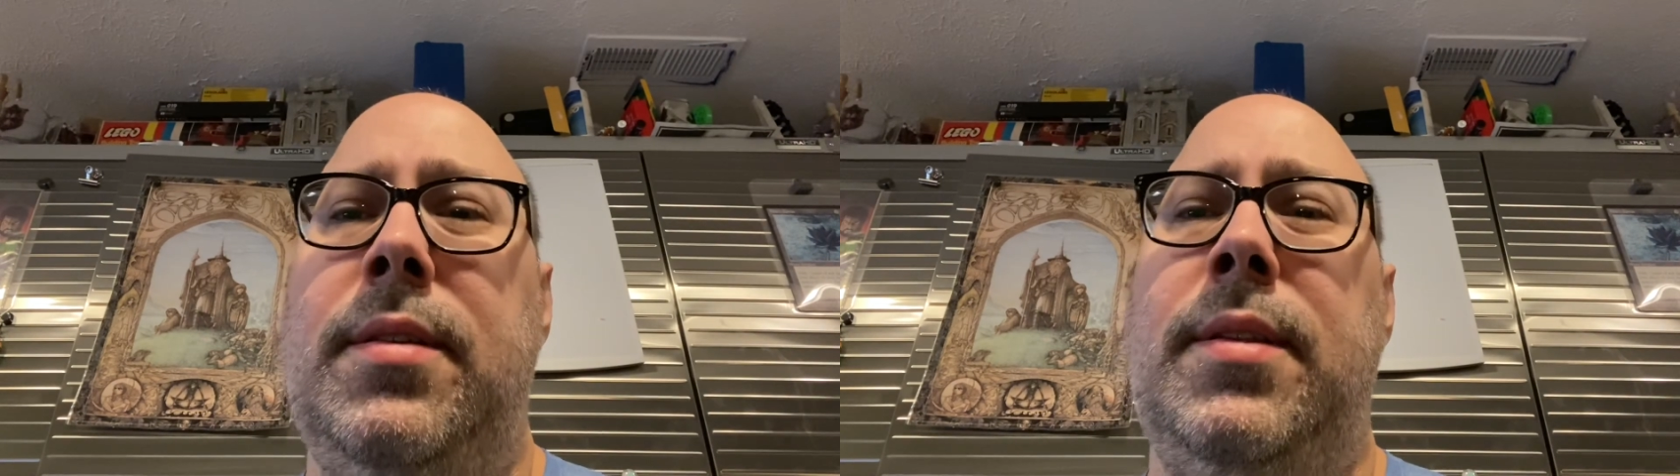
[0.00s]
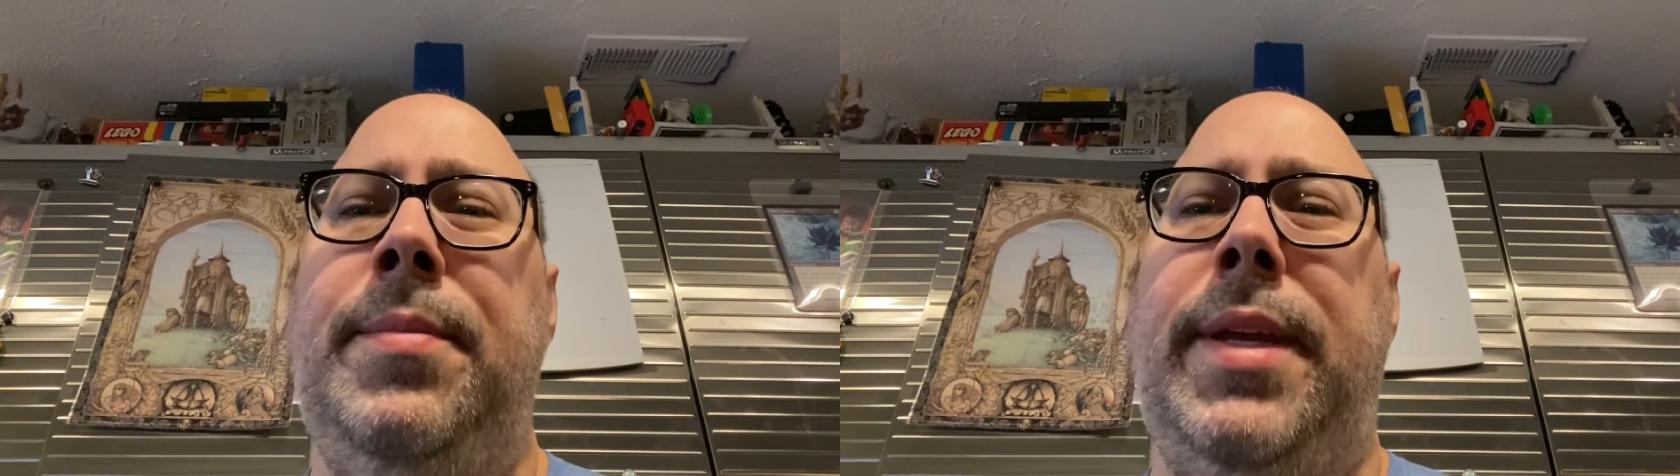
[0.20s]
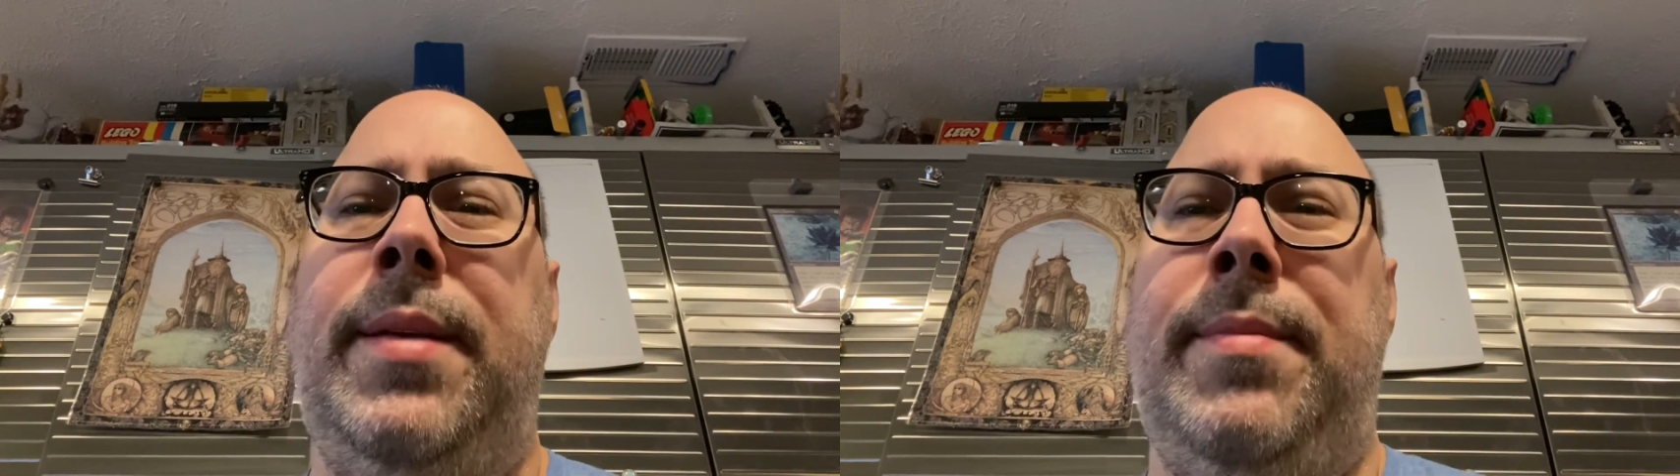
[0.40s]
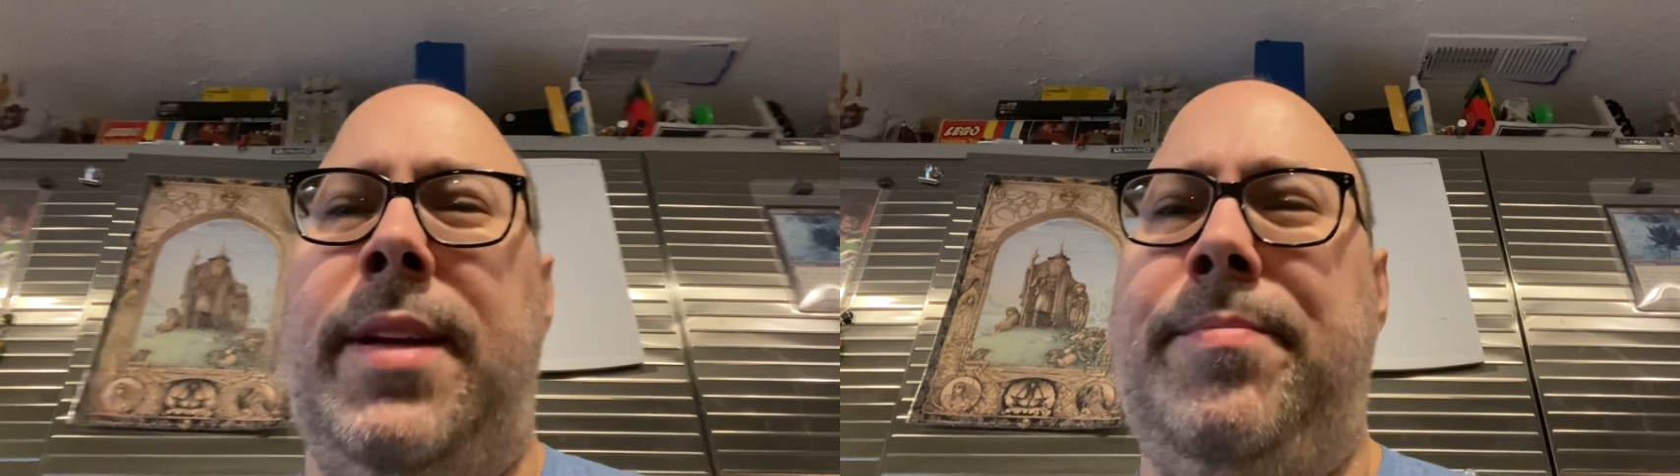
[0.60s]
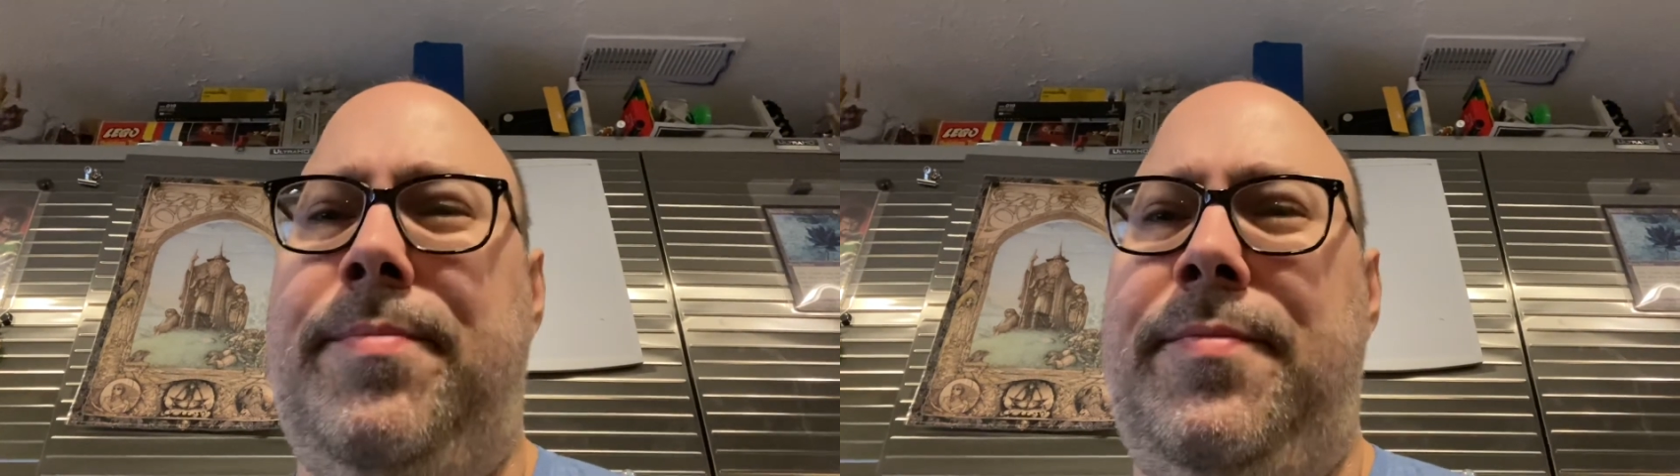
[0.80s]
Let me get my
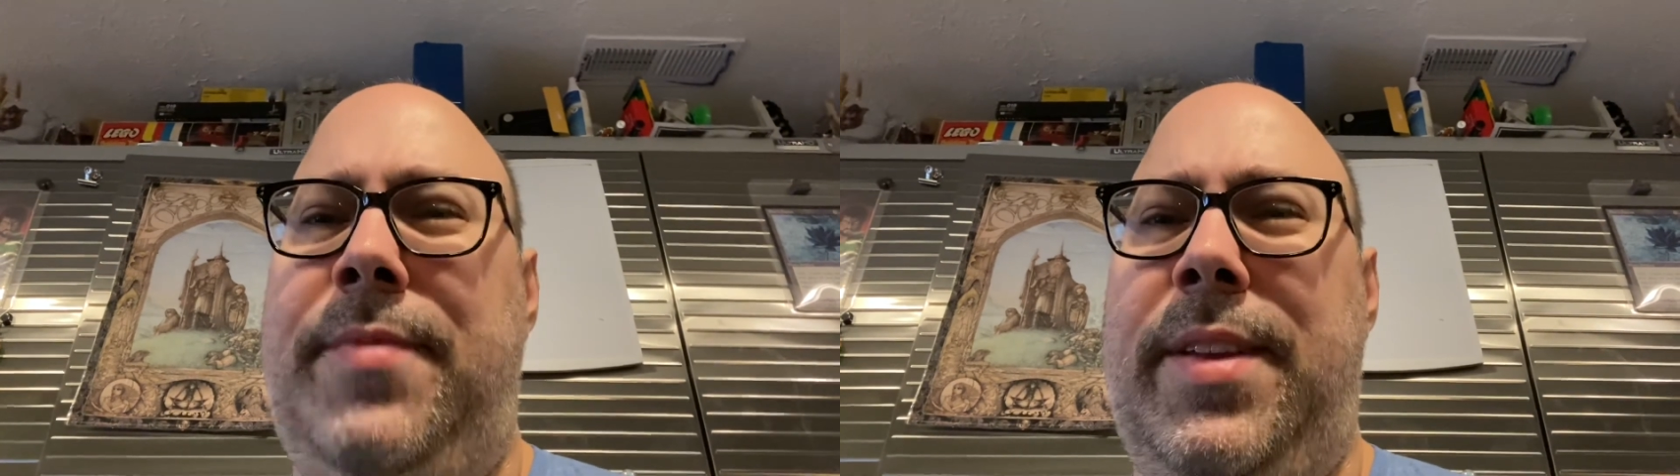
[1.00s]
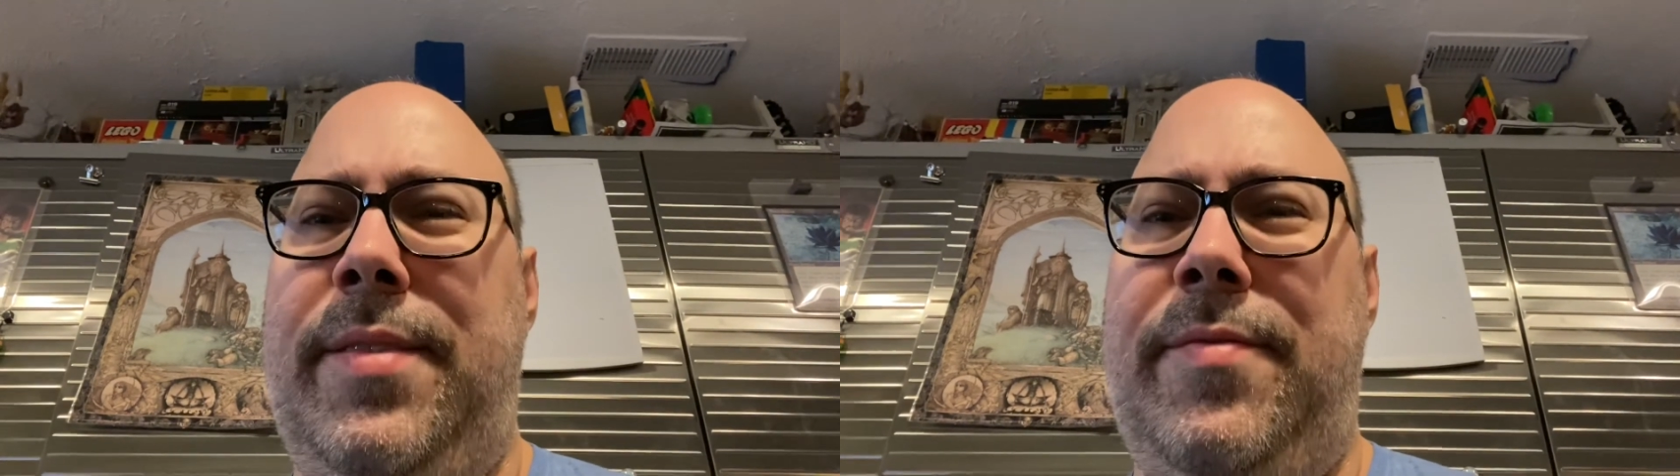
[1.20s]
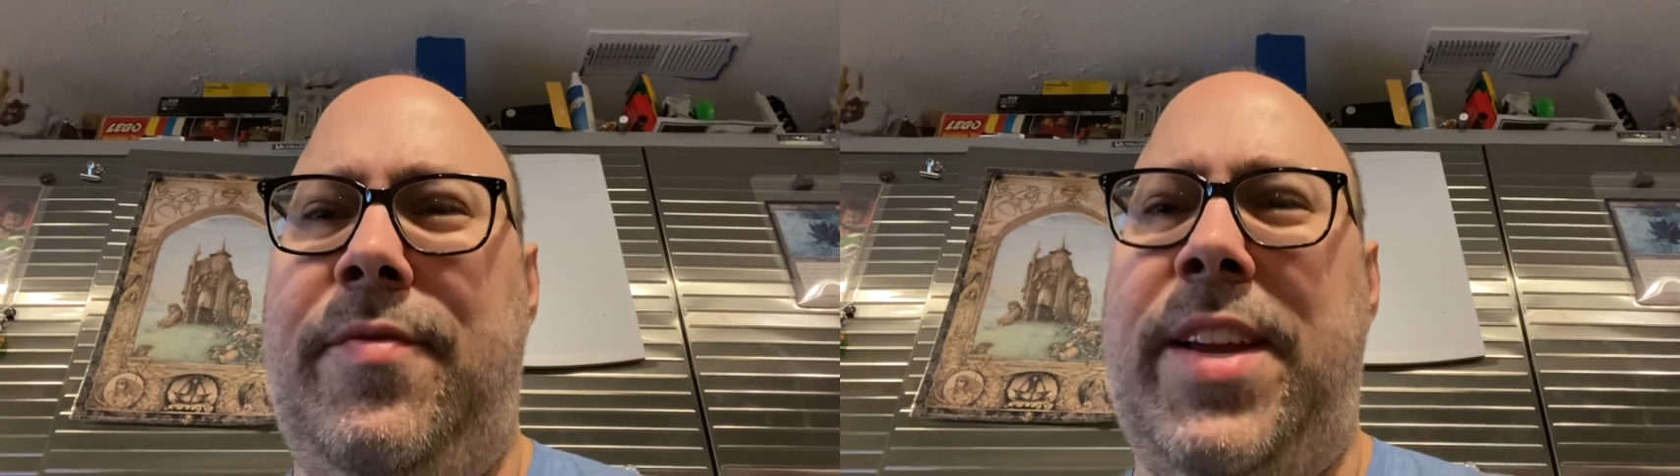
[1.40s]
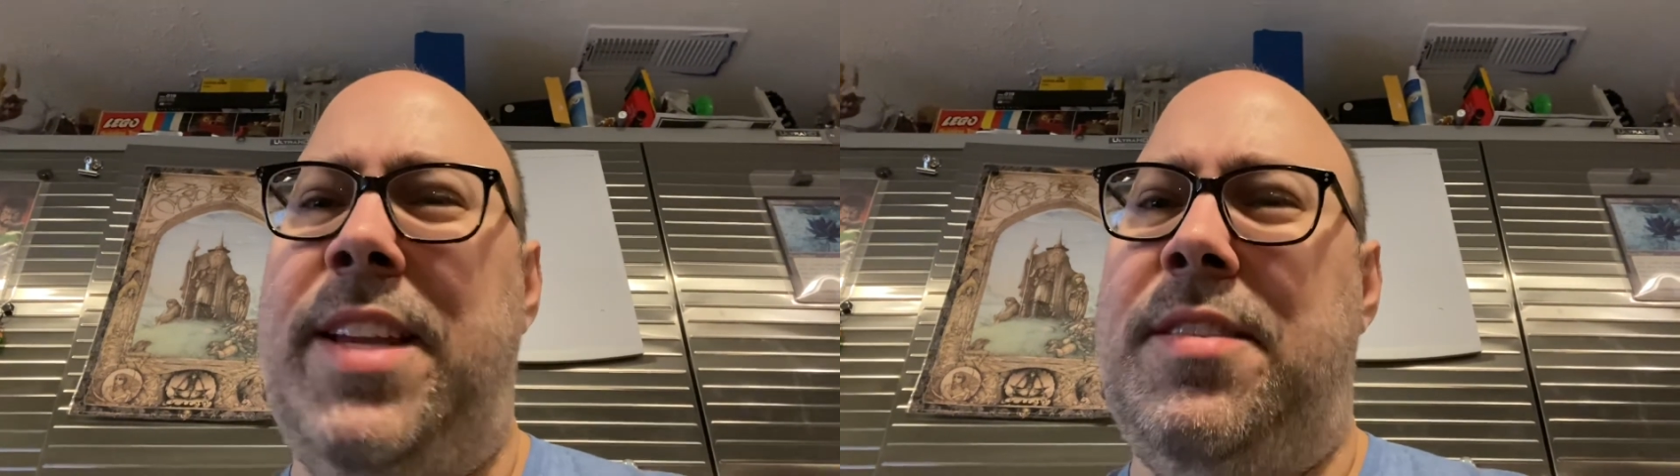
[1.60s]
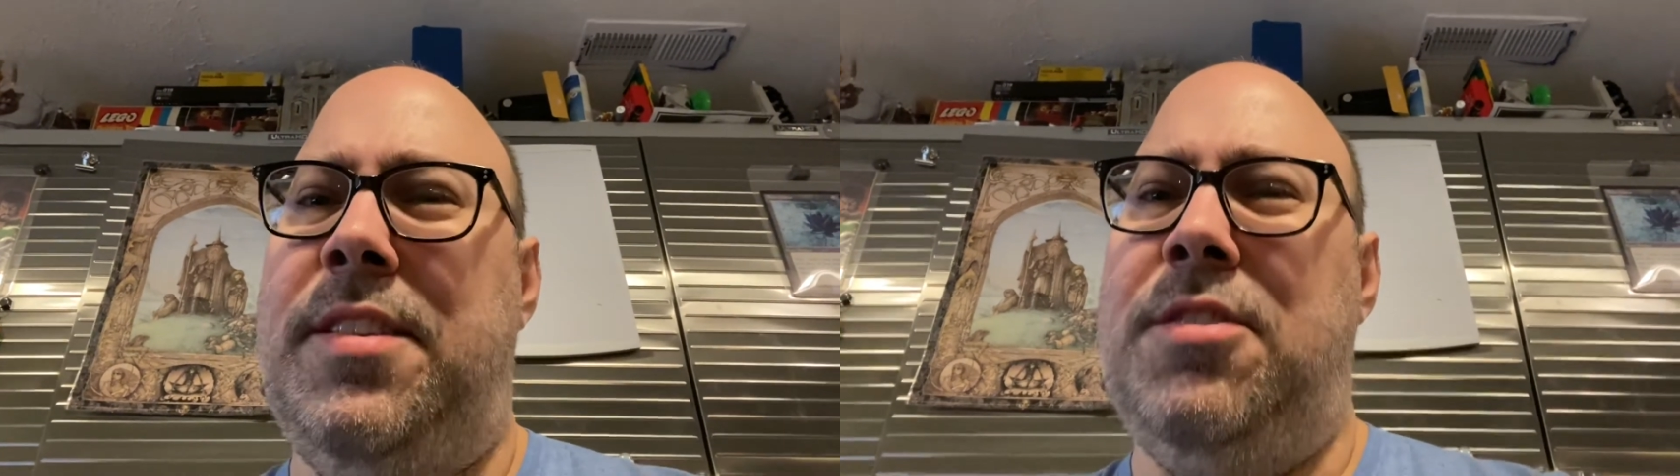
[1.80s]

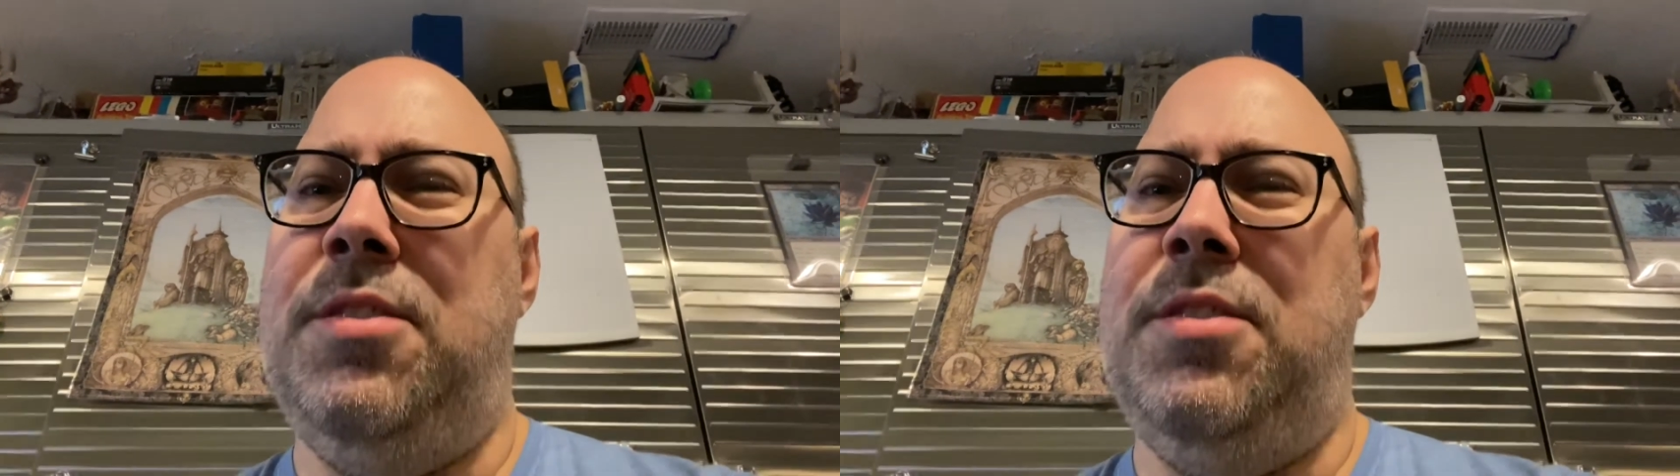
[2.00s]
face in this.